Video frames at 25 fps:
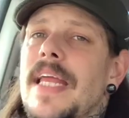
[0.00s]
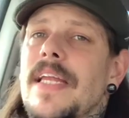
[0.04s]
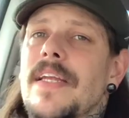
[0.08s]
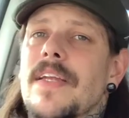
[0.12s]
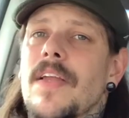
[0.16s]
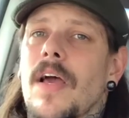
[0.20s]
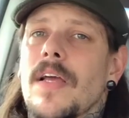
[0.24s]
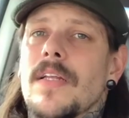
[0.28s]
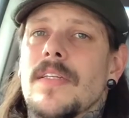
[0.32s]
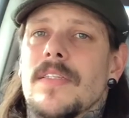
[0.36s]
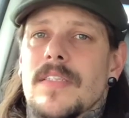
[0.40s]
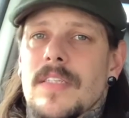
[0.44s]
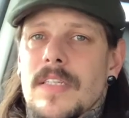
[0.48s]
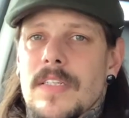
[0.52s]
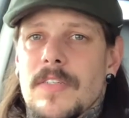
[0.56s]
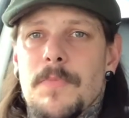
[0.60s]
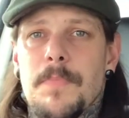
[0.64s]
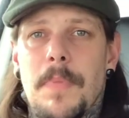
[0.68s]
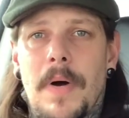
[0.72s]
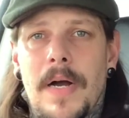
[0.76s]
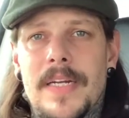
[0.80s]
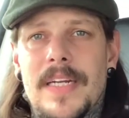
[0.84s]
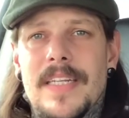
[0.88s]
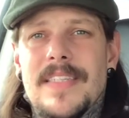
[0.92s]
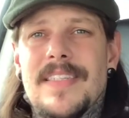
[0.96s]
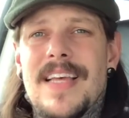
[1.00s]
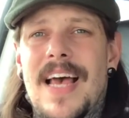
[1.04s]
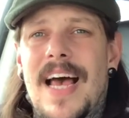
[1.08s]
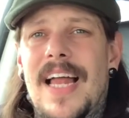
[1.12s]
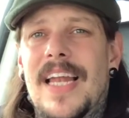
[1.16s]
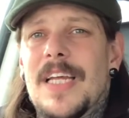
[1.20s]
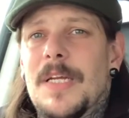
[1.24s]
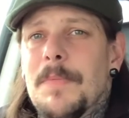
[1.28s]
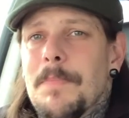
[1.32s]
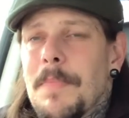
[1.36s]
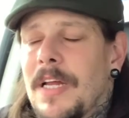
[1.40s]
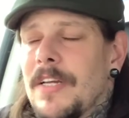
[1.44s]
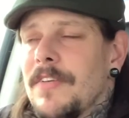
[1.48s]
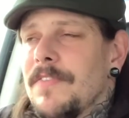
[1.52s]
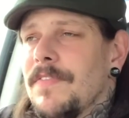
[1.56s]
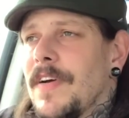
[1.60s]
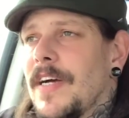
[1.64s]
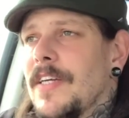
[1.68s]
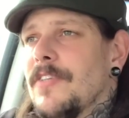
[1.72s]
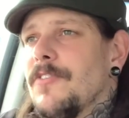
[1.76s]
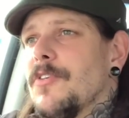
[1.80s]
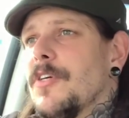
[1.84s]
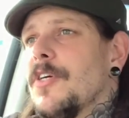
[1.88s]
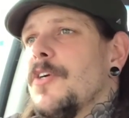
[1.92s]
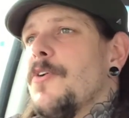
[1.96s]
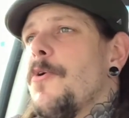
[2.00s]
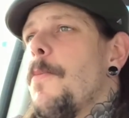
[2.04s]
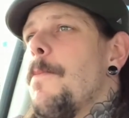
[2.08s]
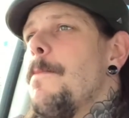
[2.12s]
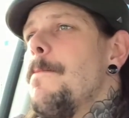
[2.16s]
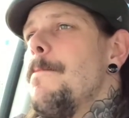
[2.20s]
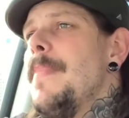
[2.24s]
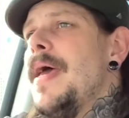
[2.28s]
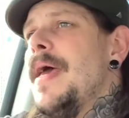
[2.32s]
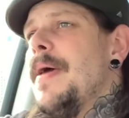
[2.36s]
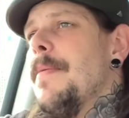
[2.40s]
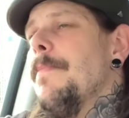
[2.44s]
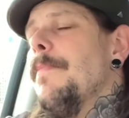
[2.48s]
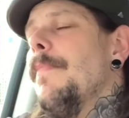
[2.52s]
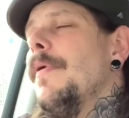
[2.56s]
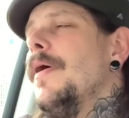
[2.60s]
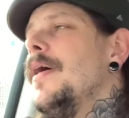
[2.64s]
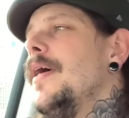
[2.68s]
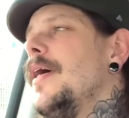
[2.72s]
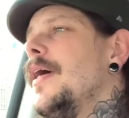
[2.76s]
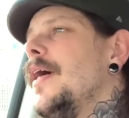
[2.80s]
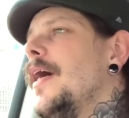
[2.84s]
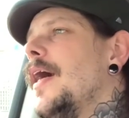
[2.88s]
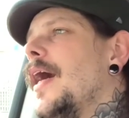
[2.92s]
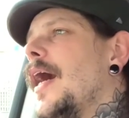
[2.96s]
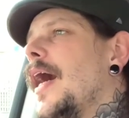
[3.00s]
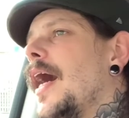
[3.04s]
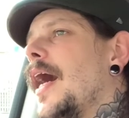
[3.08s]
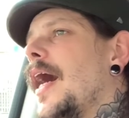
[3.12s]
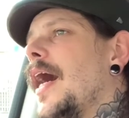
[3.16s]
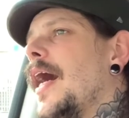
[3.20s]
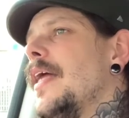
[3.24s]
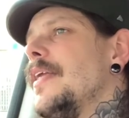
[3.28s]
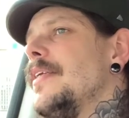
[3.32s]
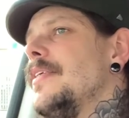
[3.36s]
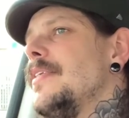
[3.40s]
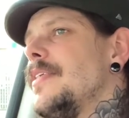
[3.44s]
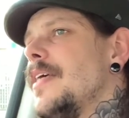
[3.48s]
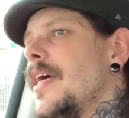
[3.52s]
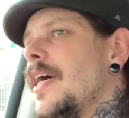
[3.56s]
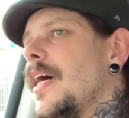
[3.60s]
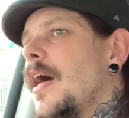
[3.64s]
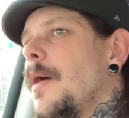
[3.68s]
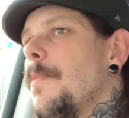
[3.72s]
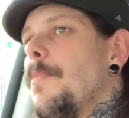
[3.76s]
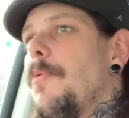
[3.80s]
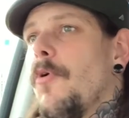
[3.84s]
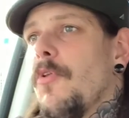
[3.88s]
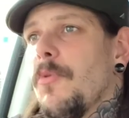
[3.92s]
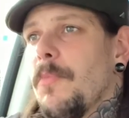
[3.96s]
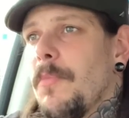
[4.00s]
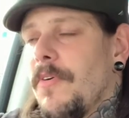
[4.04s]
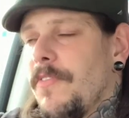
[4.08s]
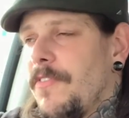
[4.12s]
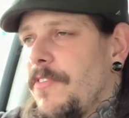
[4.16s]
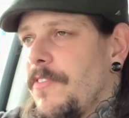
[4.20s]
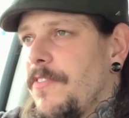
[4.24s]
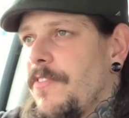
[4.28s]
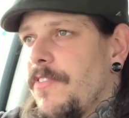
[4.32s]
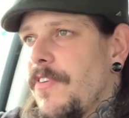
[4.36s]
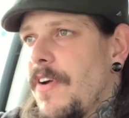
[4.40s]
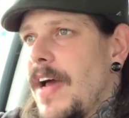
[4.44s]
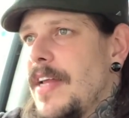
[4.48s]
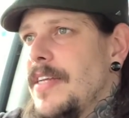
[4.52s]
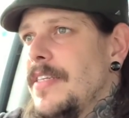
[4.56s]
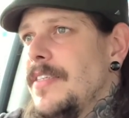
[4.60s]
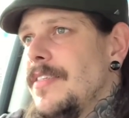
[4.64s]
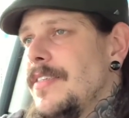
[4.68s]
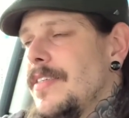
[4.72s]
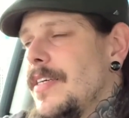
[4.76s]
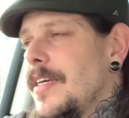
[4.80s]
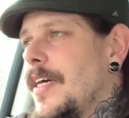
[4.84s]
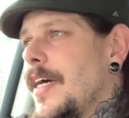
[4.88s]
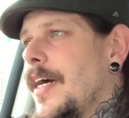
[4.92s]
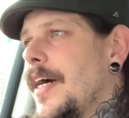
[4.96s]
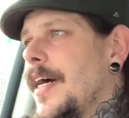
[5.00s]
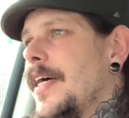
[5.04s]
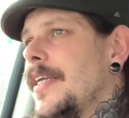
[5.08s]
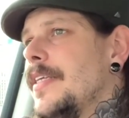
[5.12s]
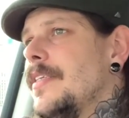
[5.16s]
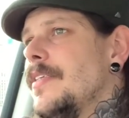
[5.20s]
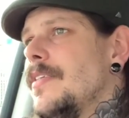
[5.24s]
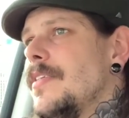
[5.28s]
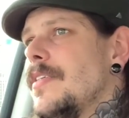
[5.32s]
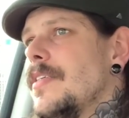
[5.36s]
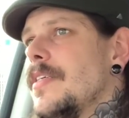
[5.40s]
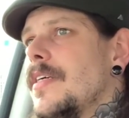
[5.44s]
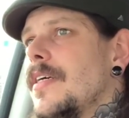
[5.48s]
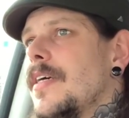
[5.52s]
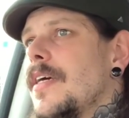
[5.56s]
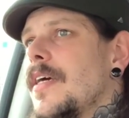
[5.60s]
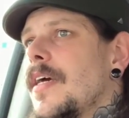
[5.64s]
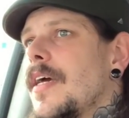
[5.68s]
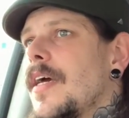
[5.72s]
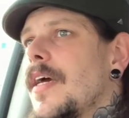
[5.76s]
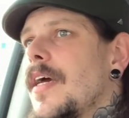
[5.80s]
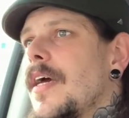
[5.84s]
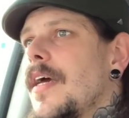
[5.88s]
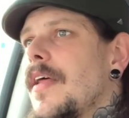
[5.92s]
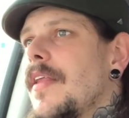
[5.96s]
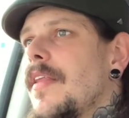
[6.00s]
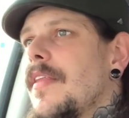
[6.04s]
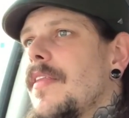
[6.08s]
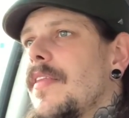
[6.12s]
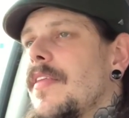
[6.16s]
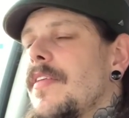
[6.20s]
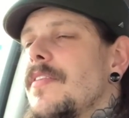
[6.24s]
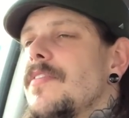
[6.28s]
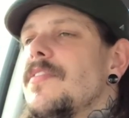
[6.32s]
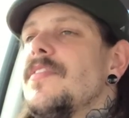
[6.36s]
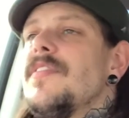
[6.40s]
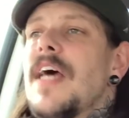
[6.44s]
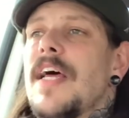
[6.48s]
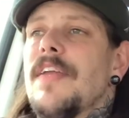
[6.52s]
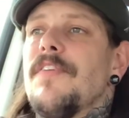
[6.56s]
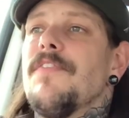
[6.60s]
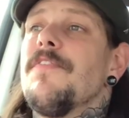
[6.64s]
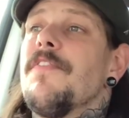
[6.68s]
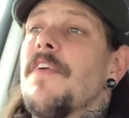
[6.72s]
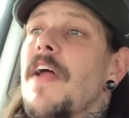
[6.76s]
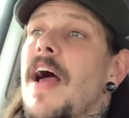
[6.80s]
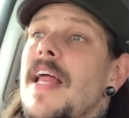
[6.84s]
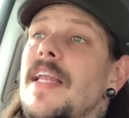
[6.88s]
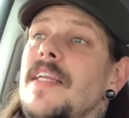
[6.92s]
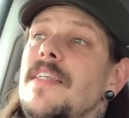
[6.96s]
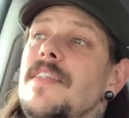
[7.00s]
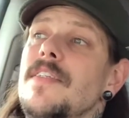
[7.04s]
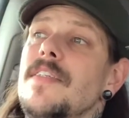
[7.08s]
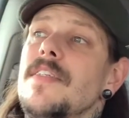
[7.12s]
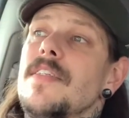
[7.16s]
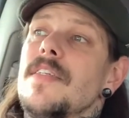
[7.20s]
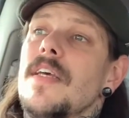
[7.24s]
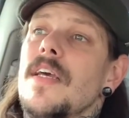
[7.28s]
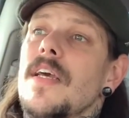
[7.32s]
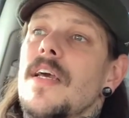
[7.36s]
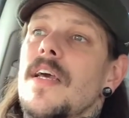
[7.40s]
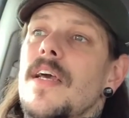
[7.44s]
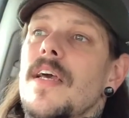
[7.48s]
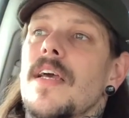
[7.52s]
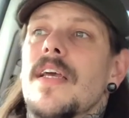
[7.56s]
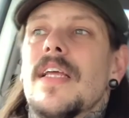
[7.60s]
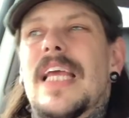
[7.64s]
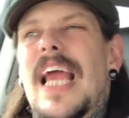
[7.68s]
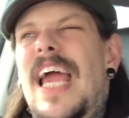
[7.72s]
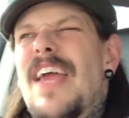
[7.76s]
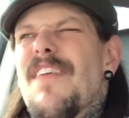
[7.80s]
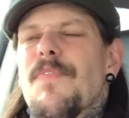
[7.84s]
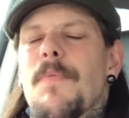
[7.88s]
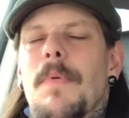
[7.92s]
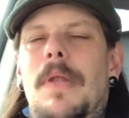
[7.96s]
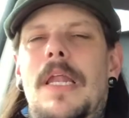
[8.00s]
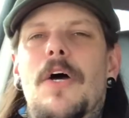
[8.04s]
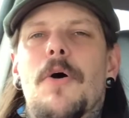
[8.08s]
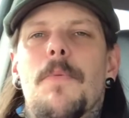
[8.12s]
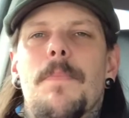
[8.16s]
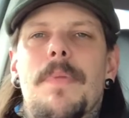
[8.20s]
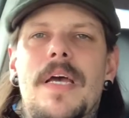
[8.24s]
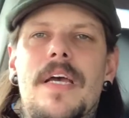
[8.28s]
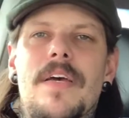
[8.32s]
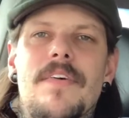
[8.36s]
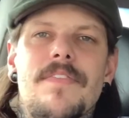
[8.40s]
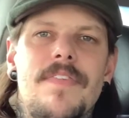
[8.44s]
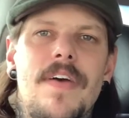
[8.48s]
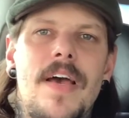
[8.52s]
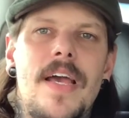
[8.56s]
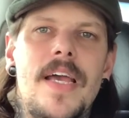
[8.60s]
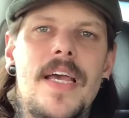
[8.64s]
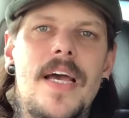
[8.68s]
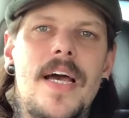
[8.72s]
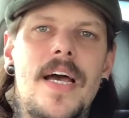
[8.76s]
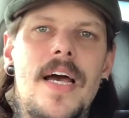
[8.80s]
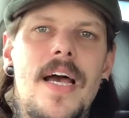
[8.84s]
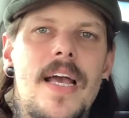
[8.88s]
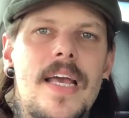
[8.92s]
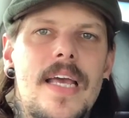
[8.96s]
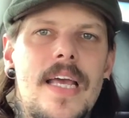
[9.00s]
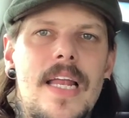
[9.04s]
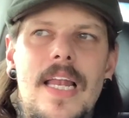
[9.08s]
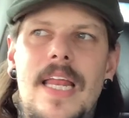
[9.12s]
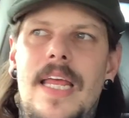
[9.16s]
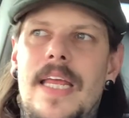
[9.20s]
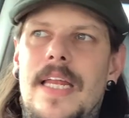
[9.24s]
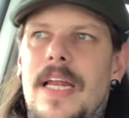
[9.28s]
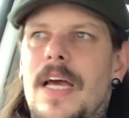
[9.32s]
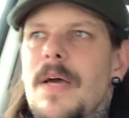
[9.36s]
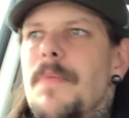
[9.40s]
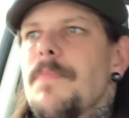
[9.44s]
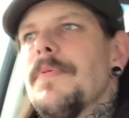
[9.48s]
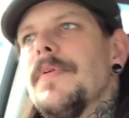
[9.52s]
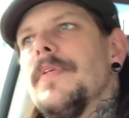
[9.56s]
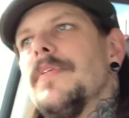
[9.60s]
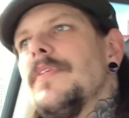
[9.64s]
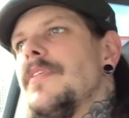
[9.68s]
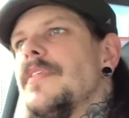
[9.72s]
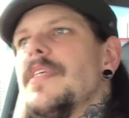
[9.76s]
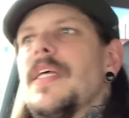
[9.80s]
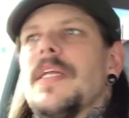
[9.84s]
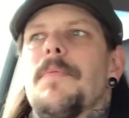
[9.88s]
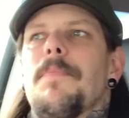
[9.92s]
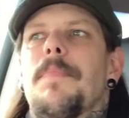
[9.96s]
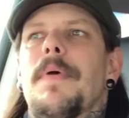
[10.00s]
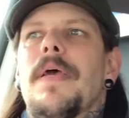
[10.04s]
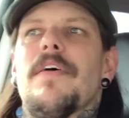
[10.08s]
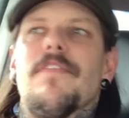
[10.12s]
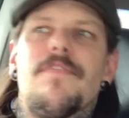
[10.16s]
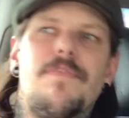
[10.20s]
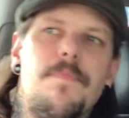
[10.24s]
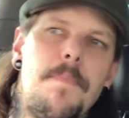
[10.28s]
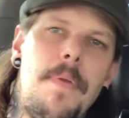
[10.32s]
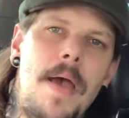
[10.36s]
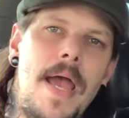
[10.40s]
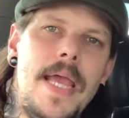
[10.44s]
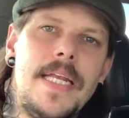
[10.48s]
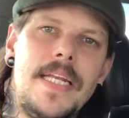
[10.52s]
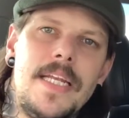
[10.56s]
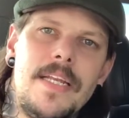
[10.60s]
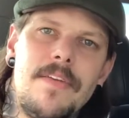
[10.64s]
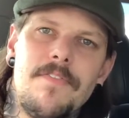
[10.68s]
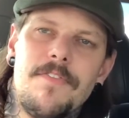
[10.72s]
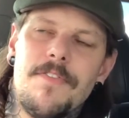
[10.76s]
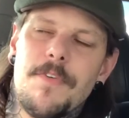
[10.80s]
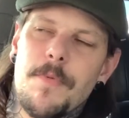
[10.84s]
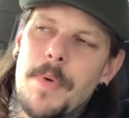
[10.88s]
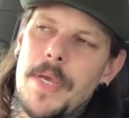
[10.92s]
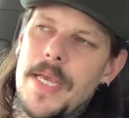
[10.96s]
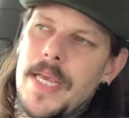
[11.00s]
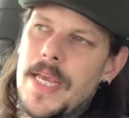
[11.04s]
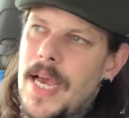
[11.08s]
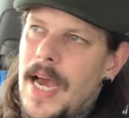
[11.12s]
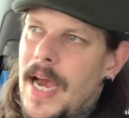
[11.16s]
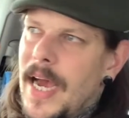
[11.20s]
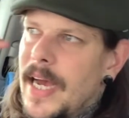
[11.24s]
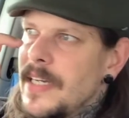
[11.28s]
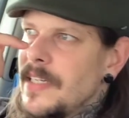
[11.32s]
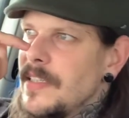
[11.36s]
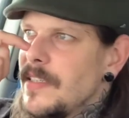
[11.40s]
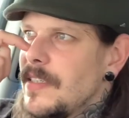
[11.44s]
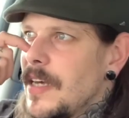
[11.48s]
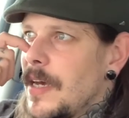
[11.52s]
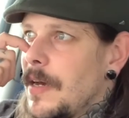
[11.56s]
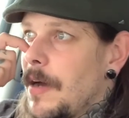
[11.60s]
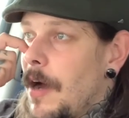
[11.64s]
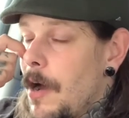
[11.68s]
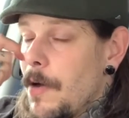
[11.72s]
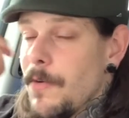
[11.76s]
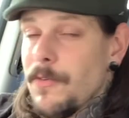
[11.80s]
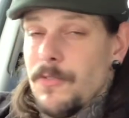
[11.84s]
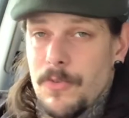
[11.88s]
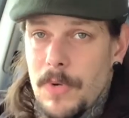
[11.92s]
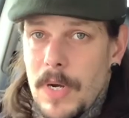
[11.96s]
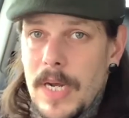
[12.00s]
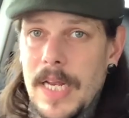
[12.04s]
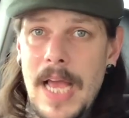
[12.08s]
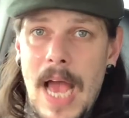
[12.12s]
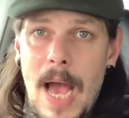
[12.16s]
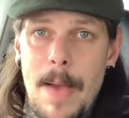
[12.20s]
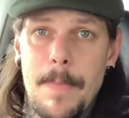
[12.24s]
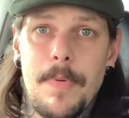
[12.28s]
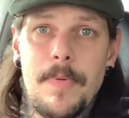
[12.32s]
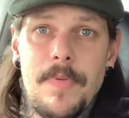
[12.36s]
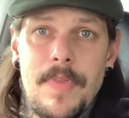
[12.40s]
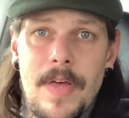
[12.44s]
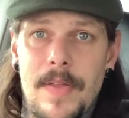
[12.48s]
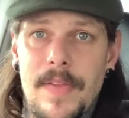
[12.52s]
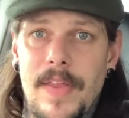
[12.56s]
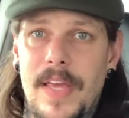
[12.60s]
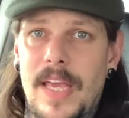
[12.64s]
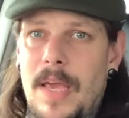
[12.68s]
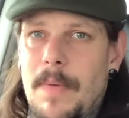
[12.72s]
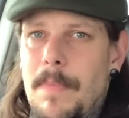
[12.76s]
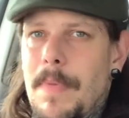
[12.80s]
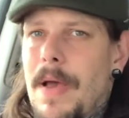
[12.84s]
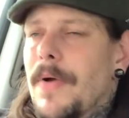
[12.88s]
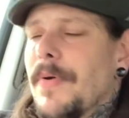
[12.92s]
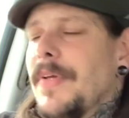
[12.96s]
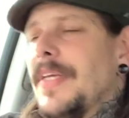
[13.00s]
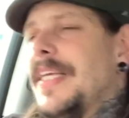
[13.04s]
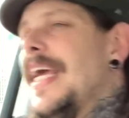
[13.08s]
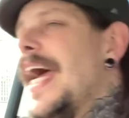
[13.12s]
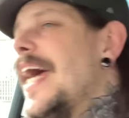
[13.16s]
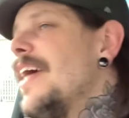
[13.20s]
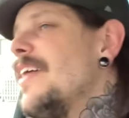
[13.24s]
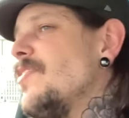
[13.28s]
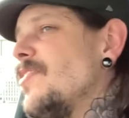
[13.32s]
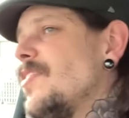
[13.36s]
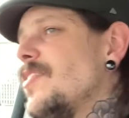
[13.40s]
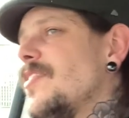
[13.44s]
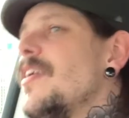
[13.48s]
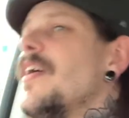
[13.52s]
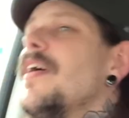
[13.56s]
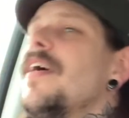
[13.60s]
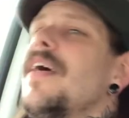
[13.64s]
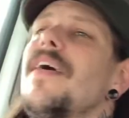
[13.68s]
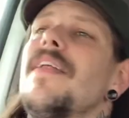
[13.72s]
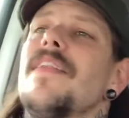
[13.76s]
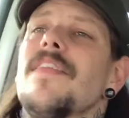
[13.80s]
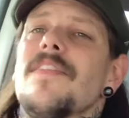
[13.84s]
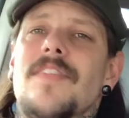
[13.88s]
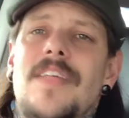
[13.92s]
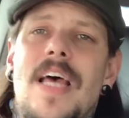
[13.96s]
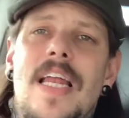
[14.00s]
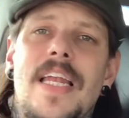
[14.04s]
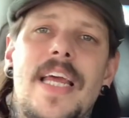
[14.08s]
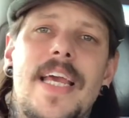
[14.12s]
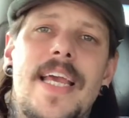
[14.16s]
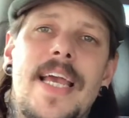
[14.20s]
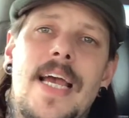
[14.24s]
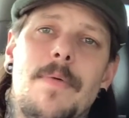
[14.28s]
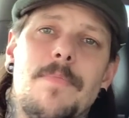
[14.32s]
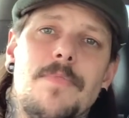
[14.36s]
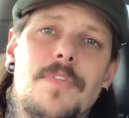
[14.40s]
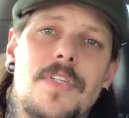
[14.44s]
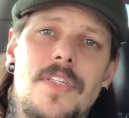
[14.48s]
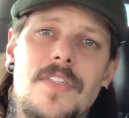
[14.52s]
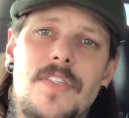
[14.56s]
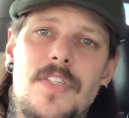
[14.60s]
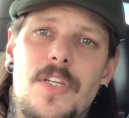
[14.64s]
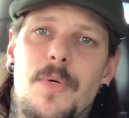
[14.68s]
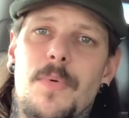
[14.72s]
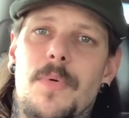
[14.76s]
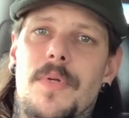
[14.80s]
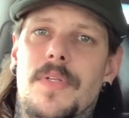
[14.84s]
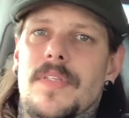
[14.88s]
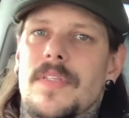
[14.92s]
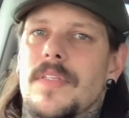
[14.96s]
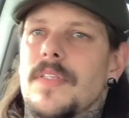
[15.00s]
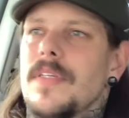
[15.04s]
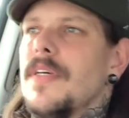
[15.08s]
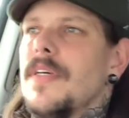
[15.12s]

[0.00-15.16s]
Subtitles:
90s by an Italian manufacturer called MIM. And I bought them off a friend, and said friend gave them a little bit of a clean up and did a bit of painting for me, and I was really happy with how they came out. Yes, the centre caps could do with